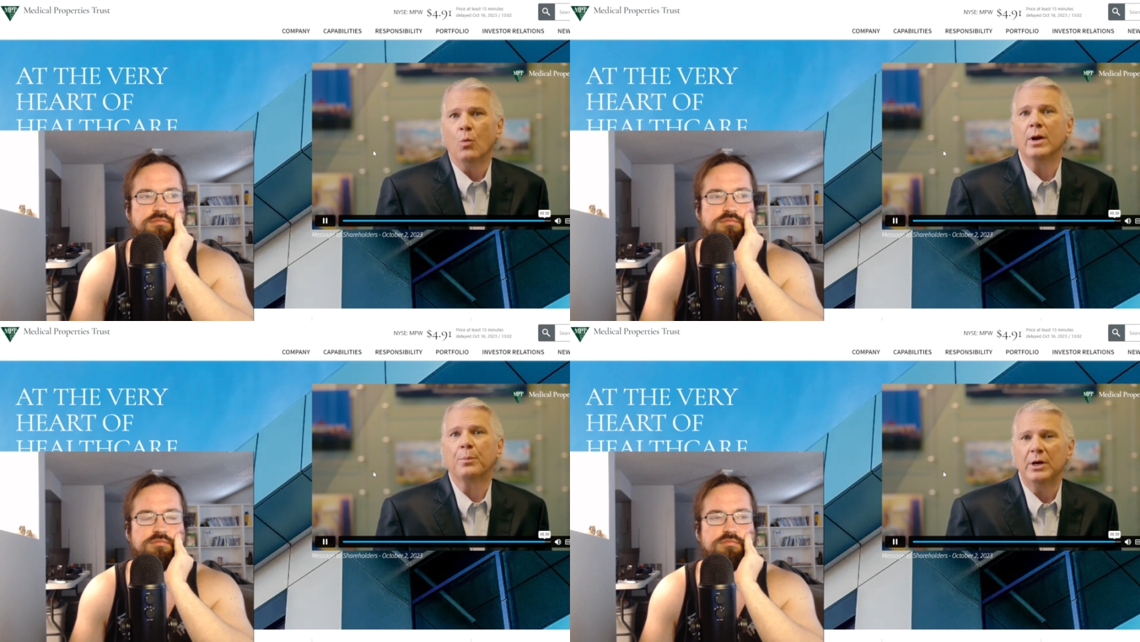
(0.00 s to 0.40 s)

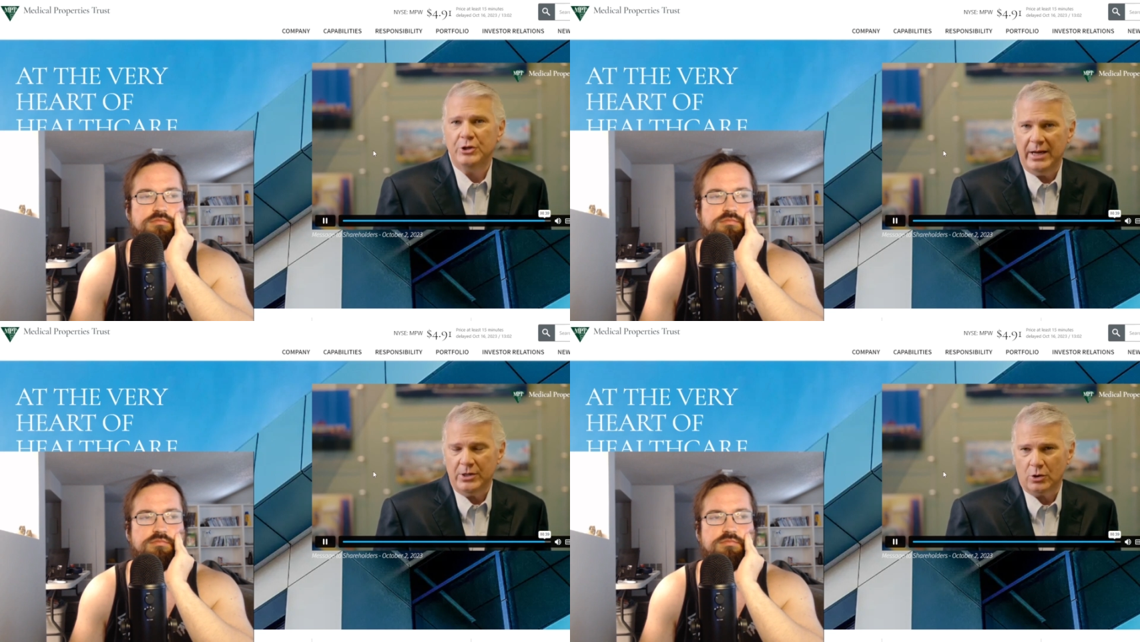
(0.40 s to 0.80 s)
Speaker 1: We
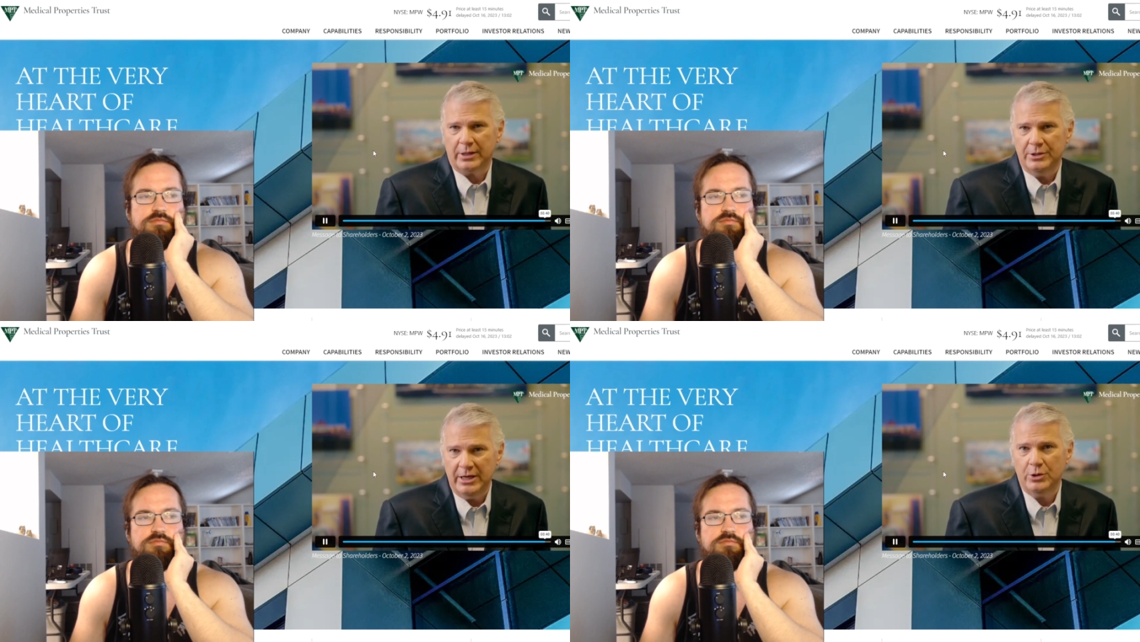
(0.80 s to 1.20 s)
appreciate your
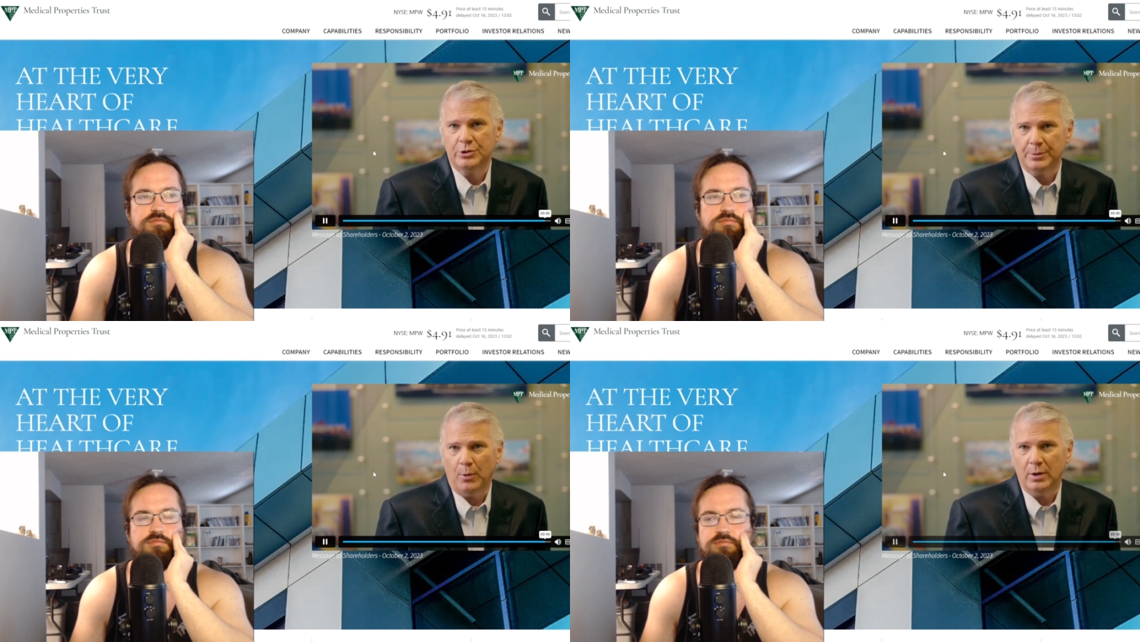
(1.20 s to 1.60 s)
continued
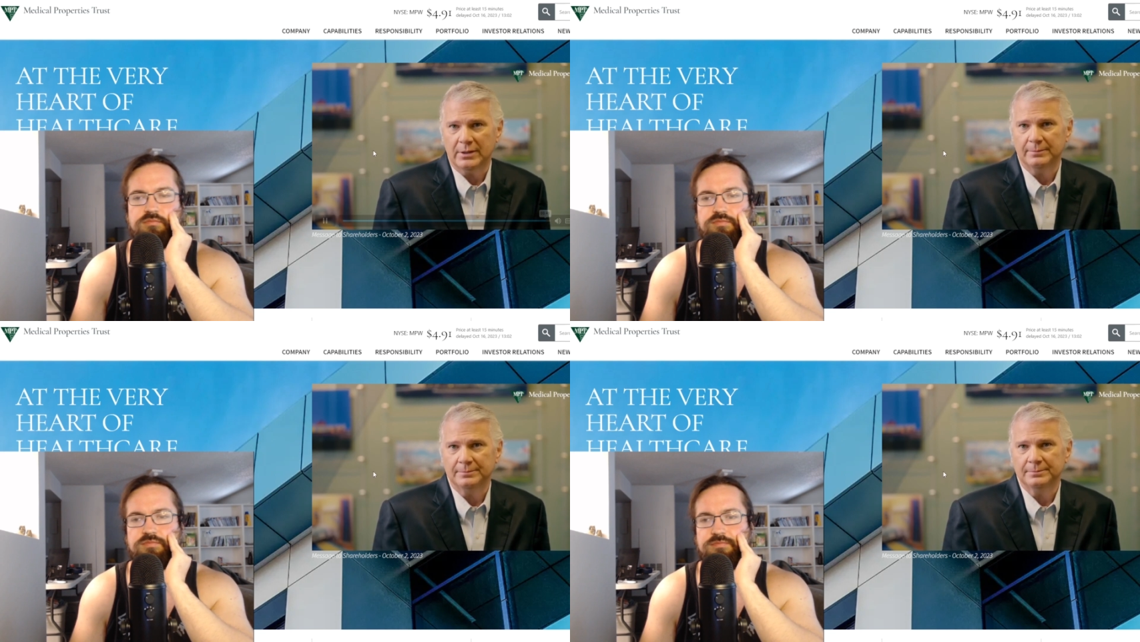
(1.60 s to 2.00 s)
support.
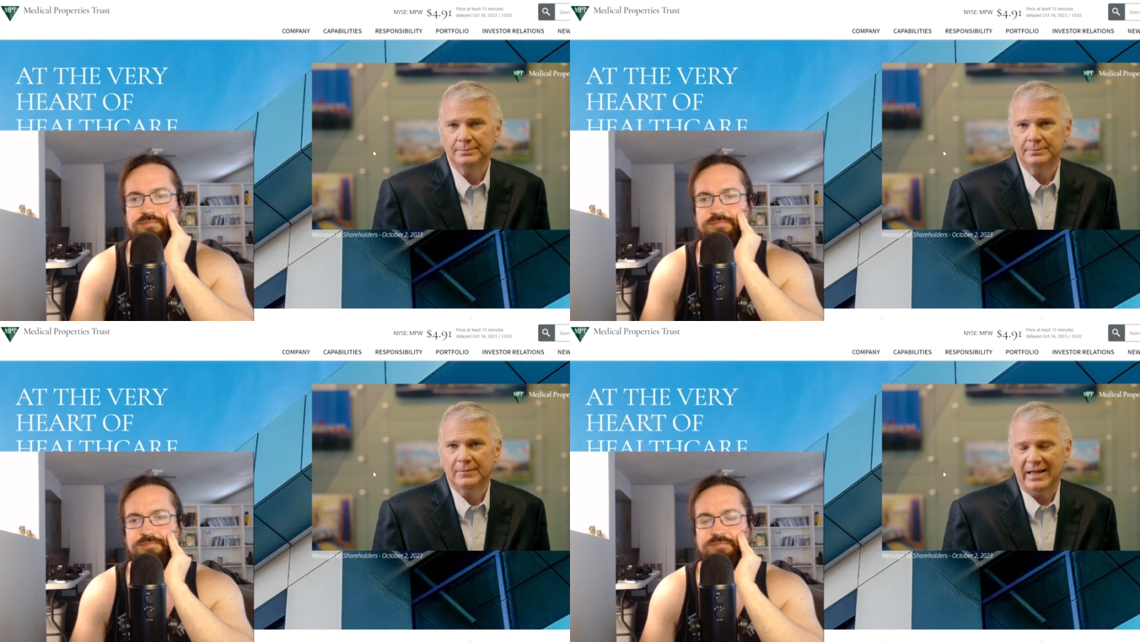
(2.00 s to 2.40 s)

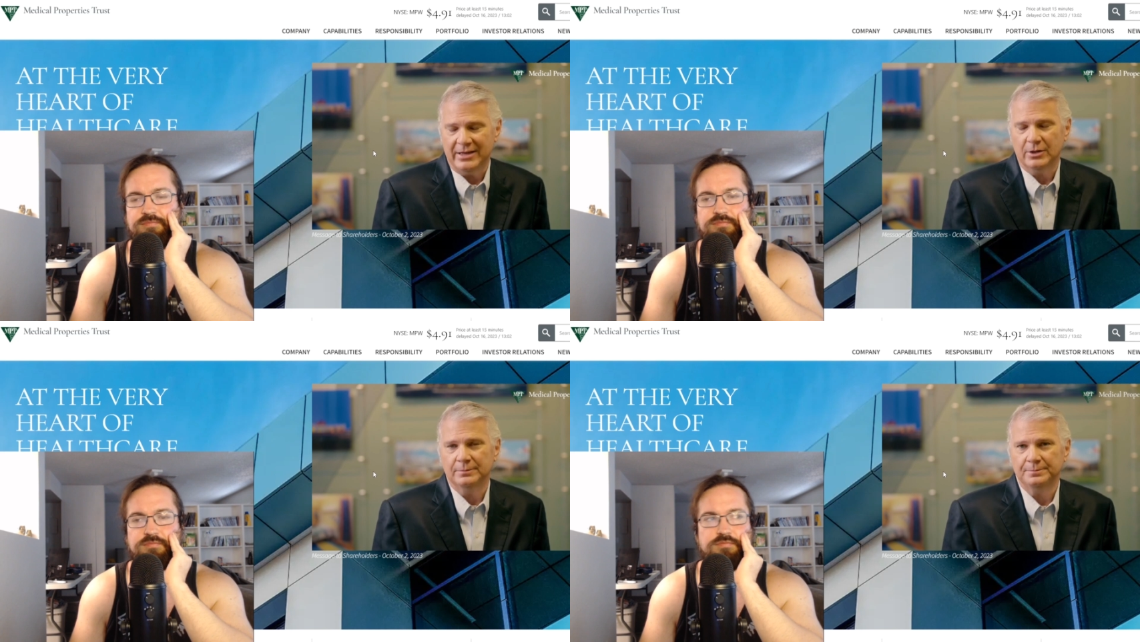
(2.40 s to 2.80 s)

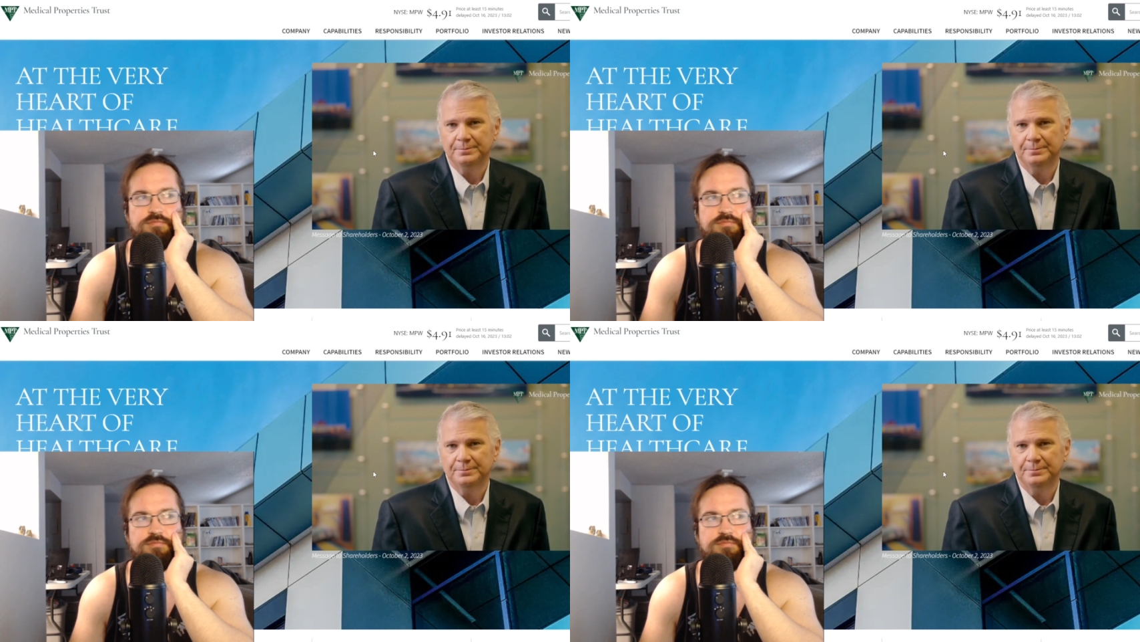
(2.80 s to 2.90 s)
Thank you.